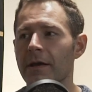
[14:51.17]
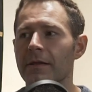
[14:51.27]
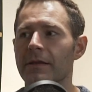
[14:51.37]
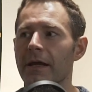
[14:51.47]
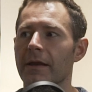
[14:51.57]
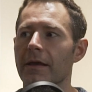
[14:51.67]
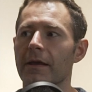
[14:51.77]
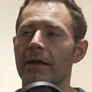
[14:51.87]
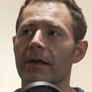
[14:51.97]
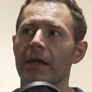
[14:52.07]
that
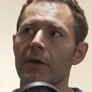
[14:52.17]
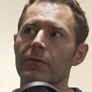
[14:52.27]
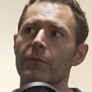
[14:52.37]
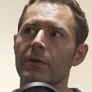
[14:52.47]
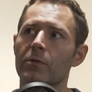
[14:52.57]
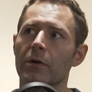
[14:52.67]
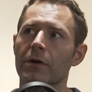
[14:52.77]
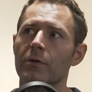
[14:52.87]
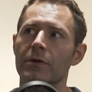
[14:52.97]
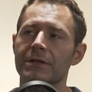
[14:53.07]
if we weren't
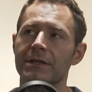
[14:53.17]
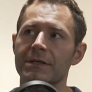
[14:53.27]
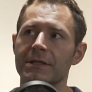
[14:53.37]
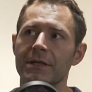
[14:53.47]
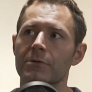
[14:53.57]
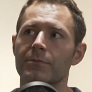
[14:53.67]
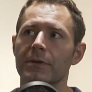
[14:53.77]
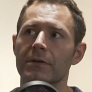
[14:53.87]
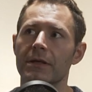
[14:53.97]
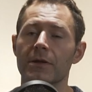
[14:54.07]
going to continue
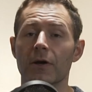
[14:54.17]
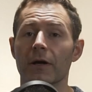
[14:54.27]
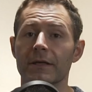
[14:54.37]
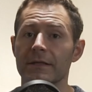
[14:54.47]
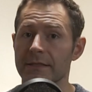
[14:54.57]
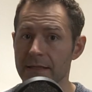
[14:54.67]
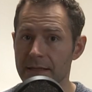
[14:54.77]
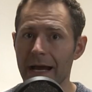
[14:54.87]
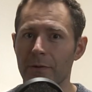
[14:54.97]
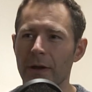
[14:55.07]
building the audience in
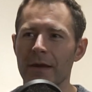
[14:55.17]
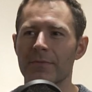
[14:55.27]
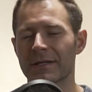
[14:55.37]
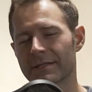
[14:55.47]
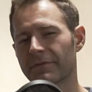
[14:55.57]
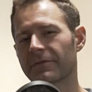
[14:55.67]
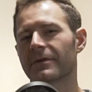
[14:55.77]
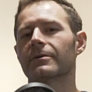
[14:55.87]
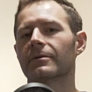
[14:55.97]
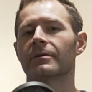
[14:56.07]
that way, because I
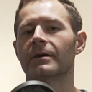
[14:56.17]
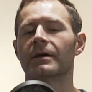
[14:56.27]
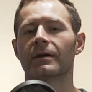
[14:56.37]
feel